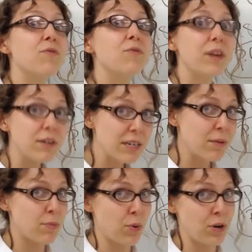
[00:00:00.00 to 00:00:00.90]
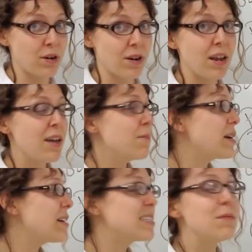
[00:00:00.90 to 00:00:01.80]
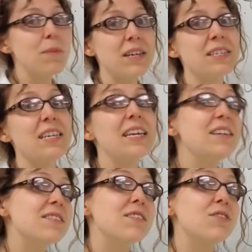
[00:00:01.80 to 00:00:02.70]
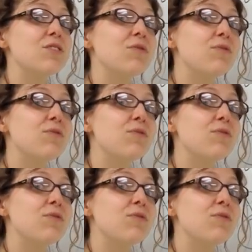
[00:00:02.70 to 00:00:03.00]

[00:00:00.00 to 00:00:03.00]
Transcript: very important because it makes it easier to